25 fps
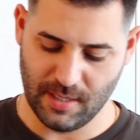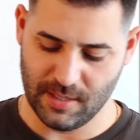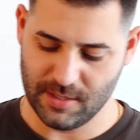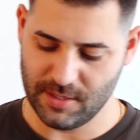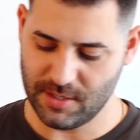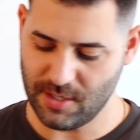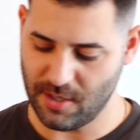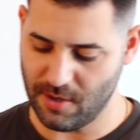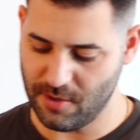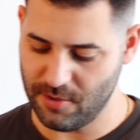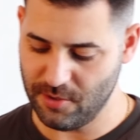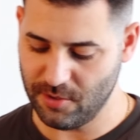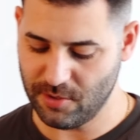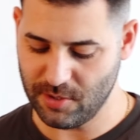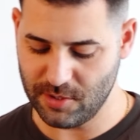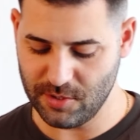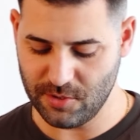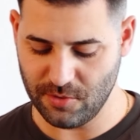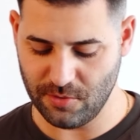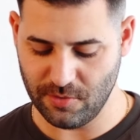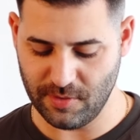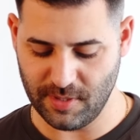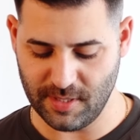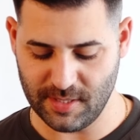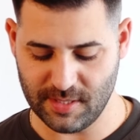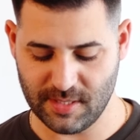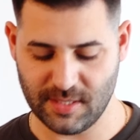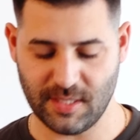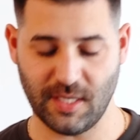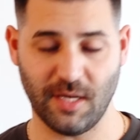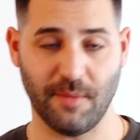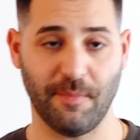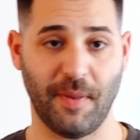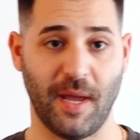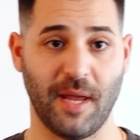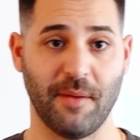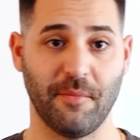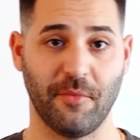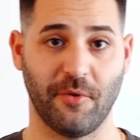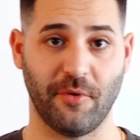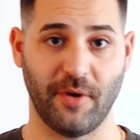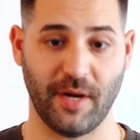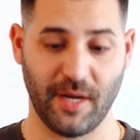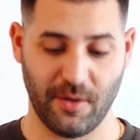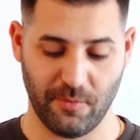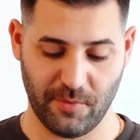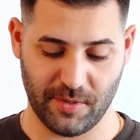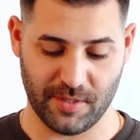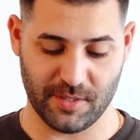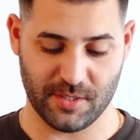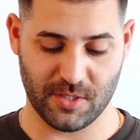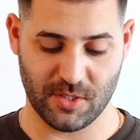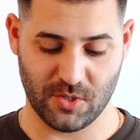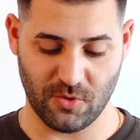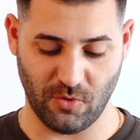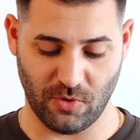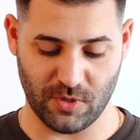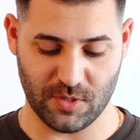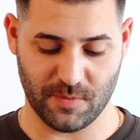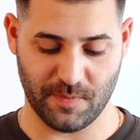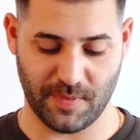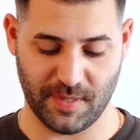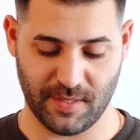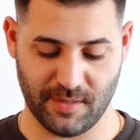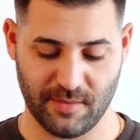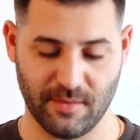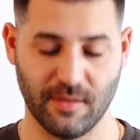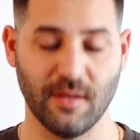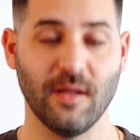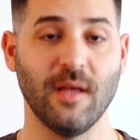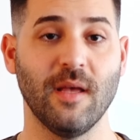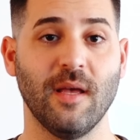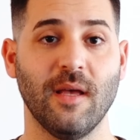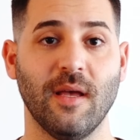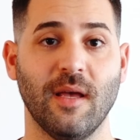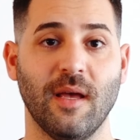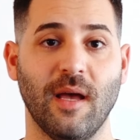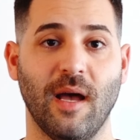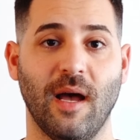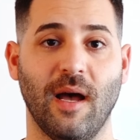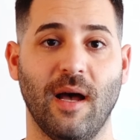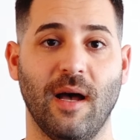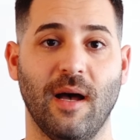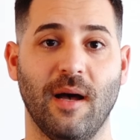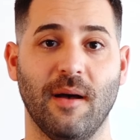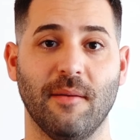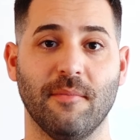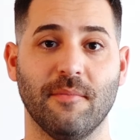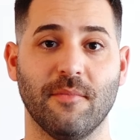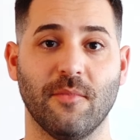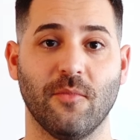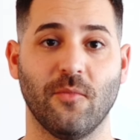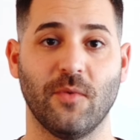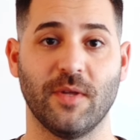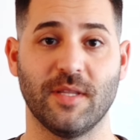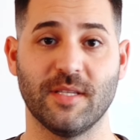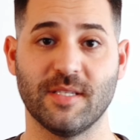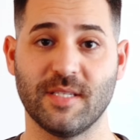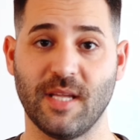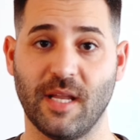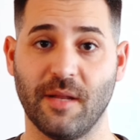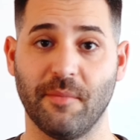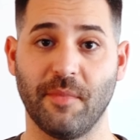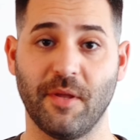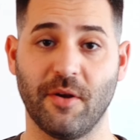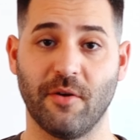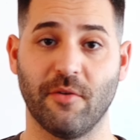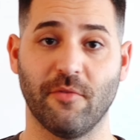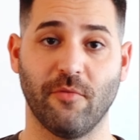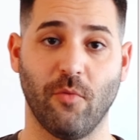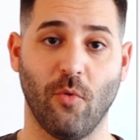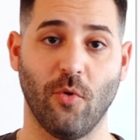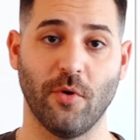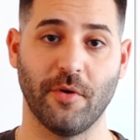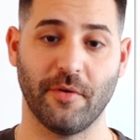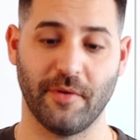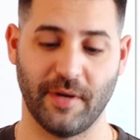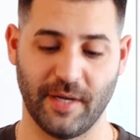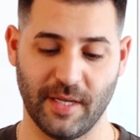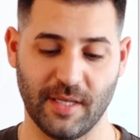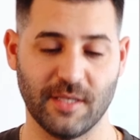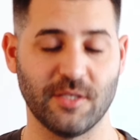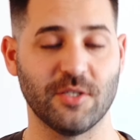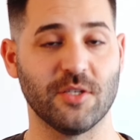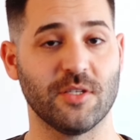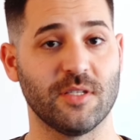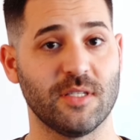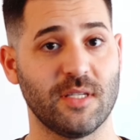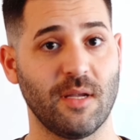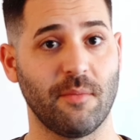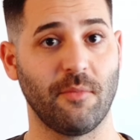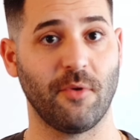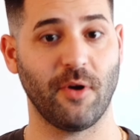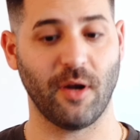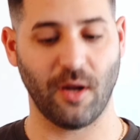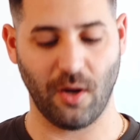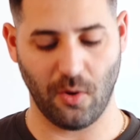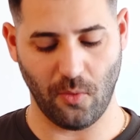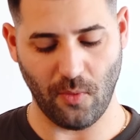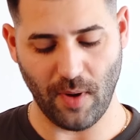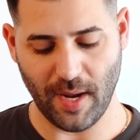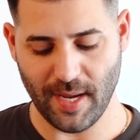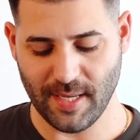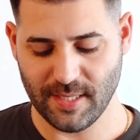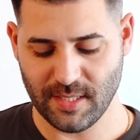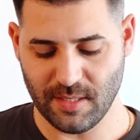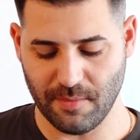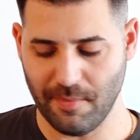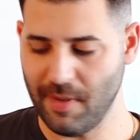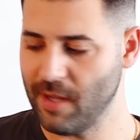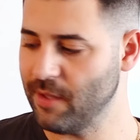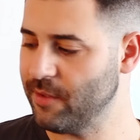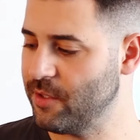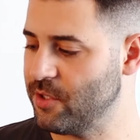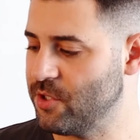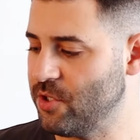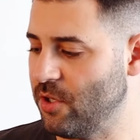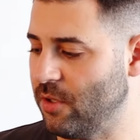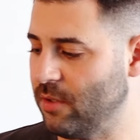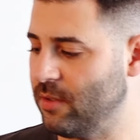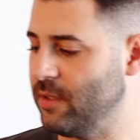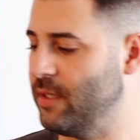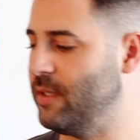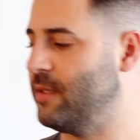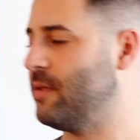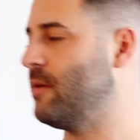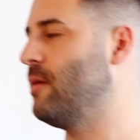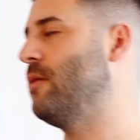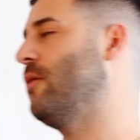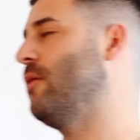So you can do this in a bain-marie with a saucepan with a centimeter of water in it, just simmering away to melt the chocolate,